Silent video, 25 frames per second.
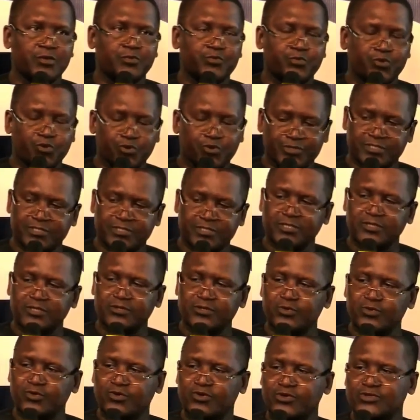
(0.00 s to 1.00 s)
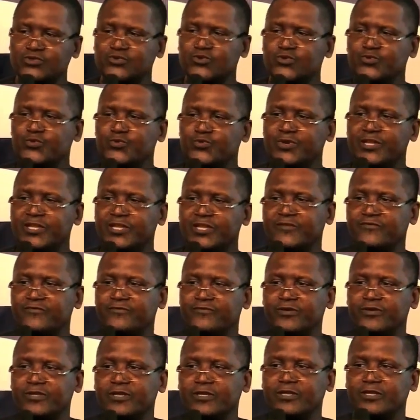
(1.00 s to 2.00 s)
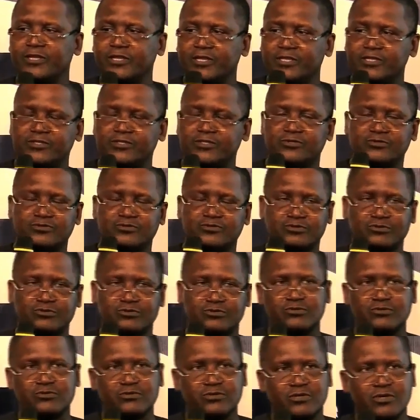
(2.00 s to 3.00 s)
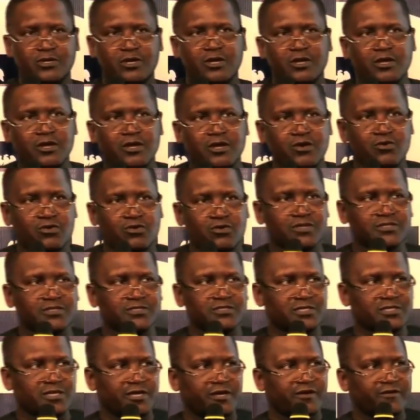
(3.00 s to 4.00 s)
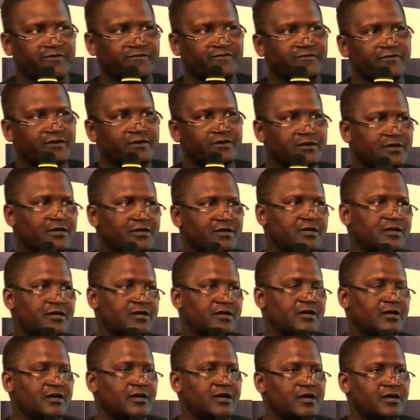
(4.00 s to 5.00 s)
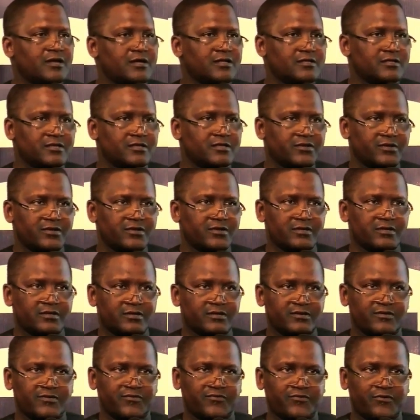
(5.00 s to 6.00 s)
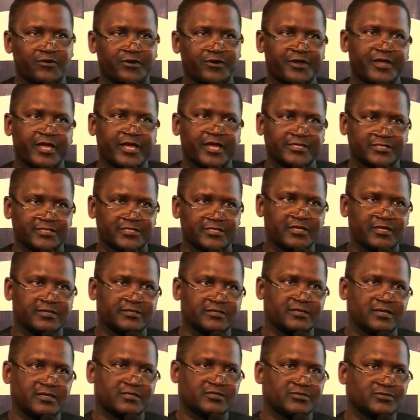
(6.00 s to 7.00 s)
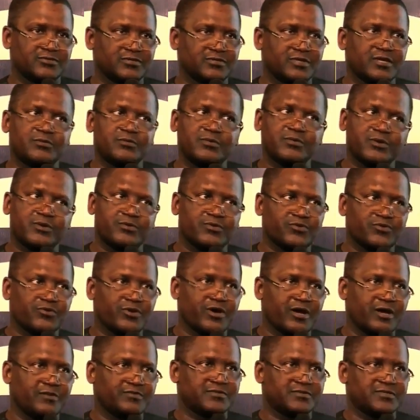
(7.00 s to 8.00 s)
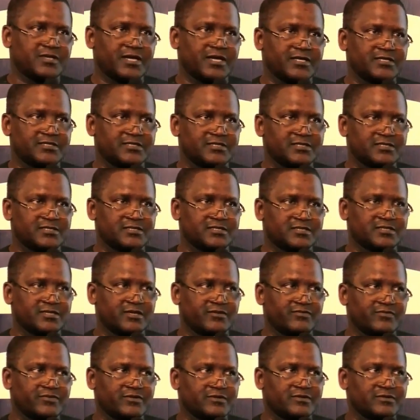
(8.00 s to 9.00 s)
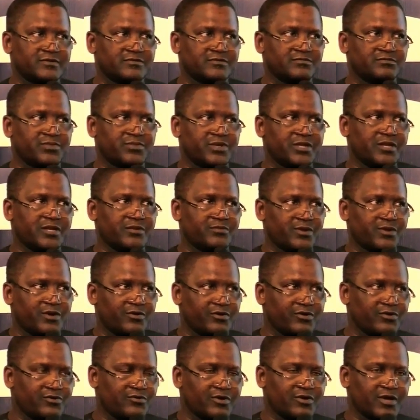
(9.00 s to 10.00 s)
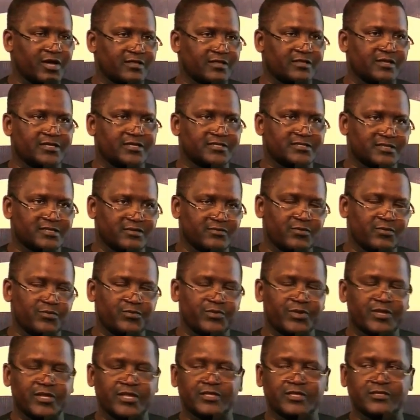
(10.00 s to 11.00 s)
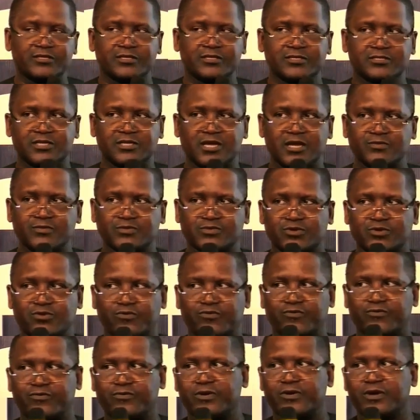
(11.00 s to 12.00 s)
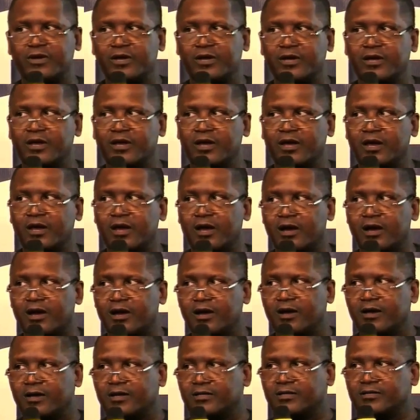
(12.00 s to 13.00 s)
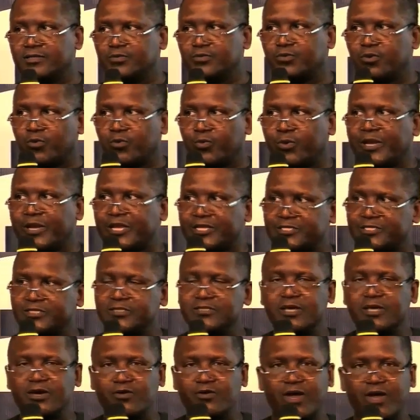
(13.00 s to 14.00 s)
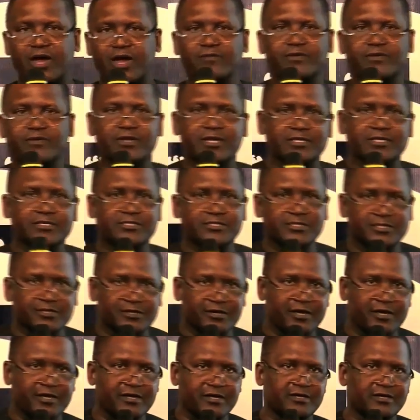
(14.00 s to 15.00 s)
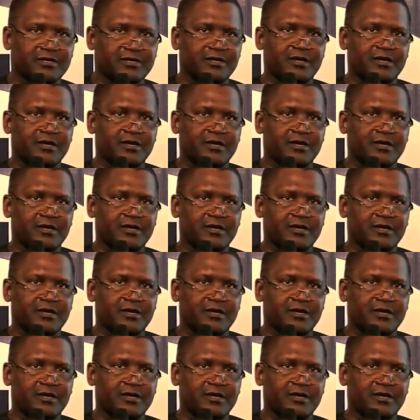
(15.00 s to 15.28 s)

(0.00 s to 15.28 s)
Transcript: importing, you know, because we believe we need to conserve the foreign exchange. Yes, today maybe we have 37 billion, but when you look at that 7 billion in terms of the population that we have in Nigeria,